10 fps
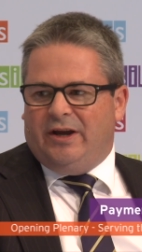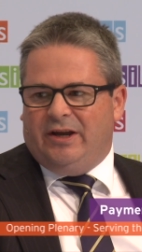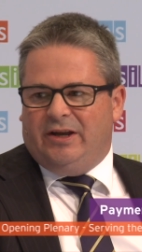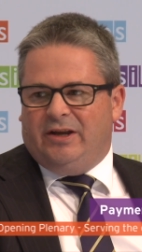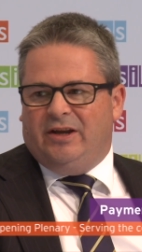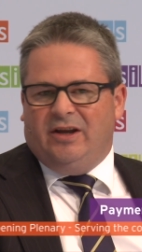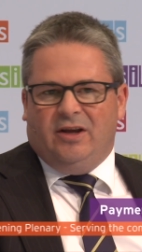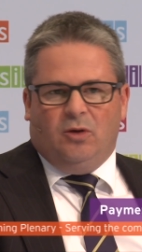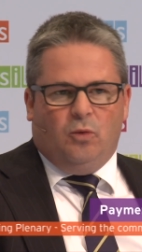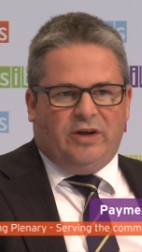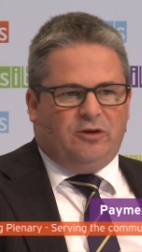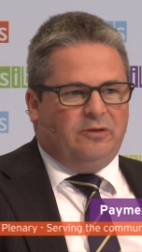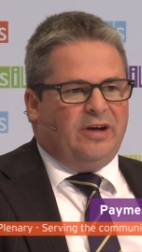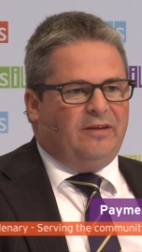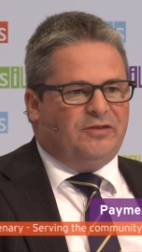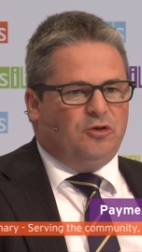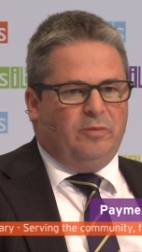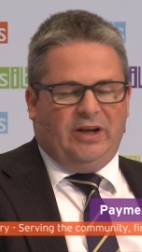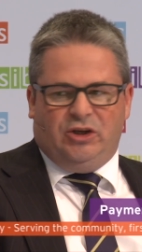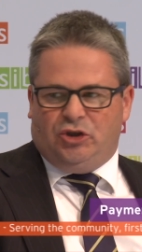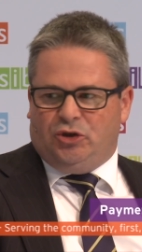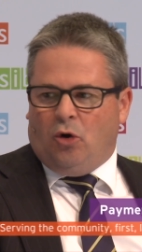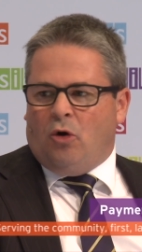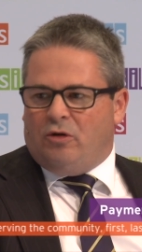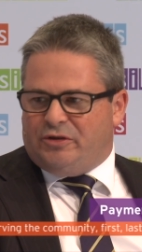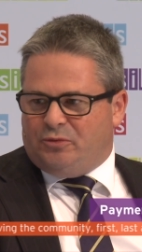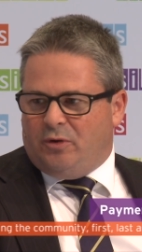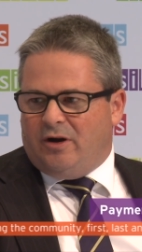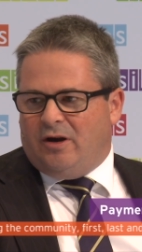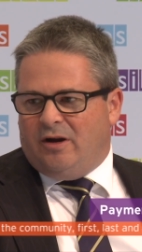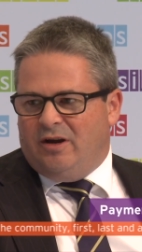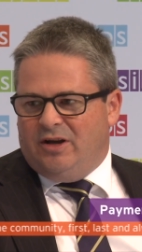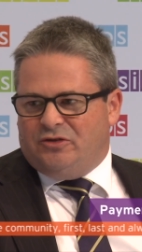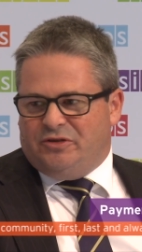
way, we could have so many shocks where